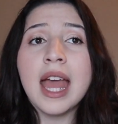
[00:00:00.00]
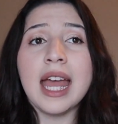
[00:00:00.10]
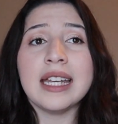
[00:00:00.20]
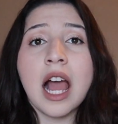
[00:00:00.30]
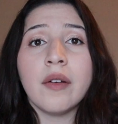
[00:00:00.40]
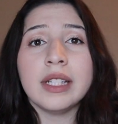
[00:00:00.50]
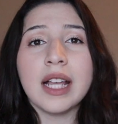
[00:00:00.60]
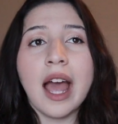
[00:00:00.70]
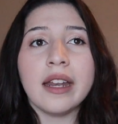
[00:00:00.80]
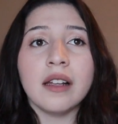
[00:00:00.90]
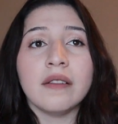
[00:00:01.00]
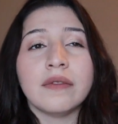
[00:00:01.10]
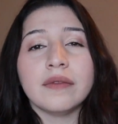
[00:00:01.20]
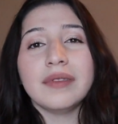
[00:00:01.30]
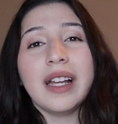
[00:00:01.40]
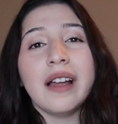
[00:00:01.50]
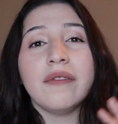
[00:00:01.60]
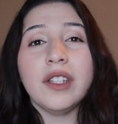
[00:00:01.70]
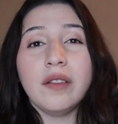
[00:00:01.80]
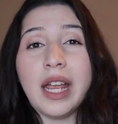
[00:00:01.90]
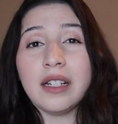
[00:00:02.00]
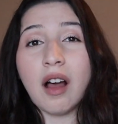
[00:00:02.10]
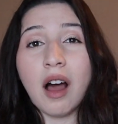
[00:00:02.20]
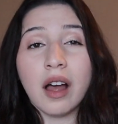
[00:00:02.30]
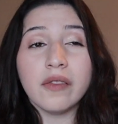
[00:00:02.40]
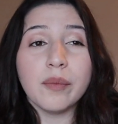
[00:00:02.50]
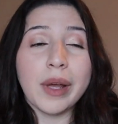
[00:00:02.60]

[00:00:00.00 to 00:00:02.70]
And now it's kind of a few days off,